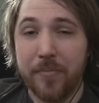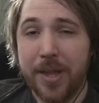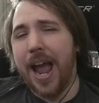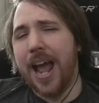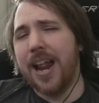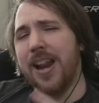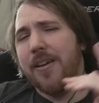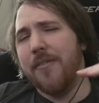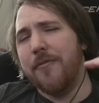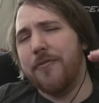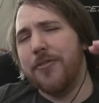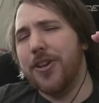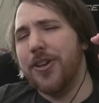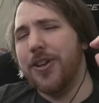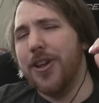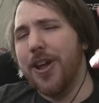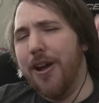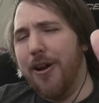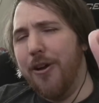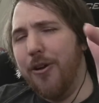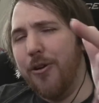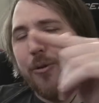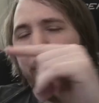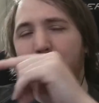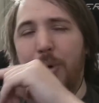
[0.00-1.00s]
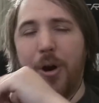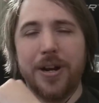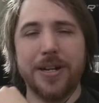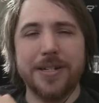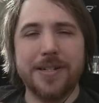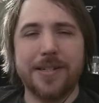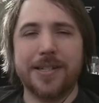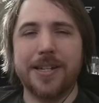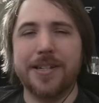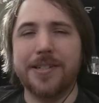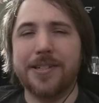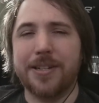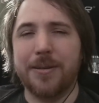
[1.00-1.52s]
And if you want to
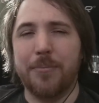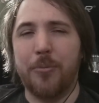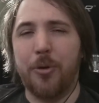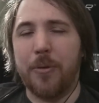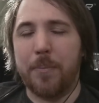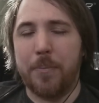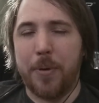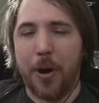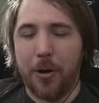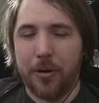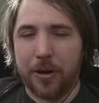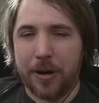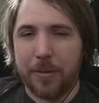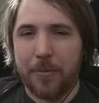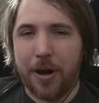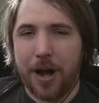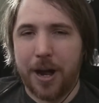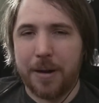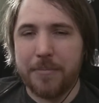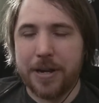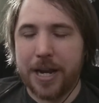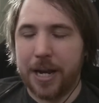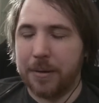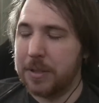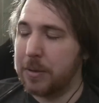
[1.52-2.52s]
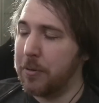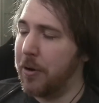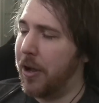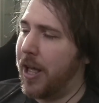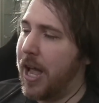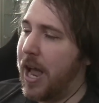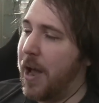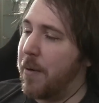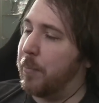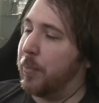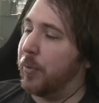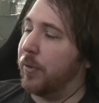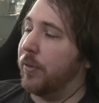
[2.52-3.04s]
see some more Pokemon memes, well,
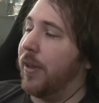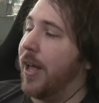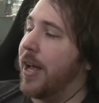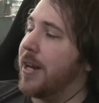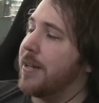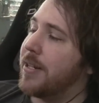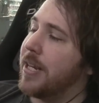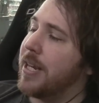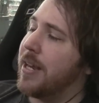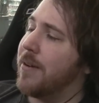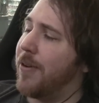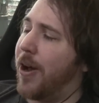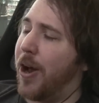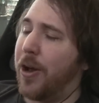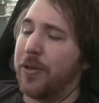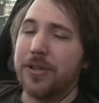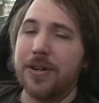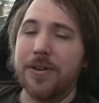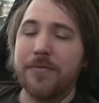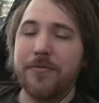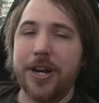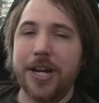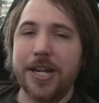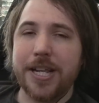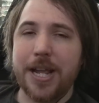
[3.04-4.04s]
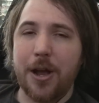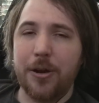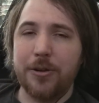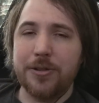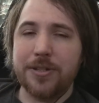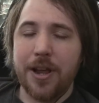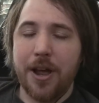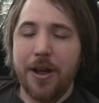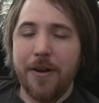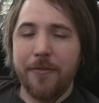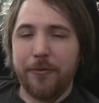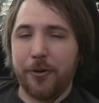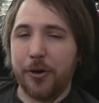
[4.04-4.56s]
I have plenty of other
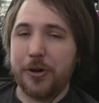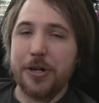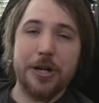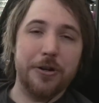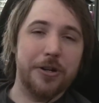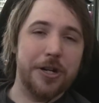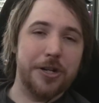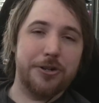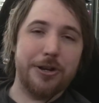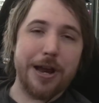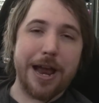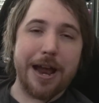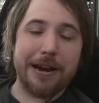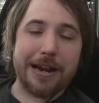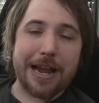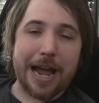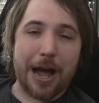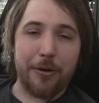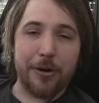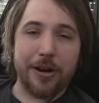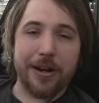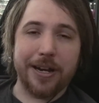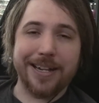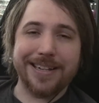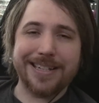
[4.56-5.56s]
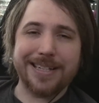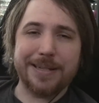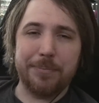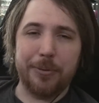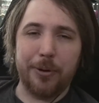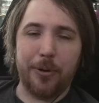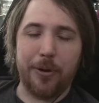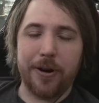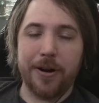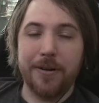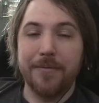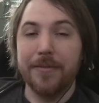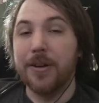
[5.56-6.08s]
videos for you to check out and
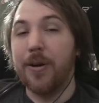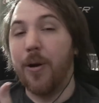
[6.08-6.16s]
explore.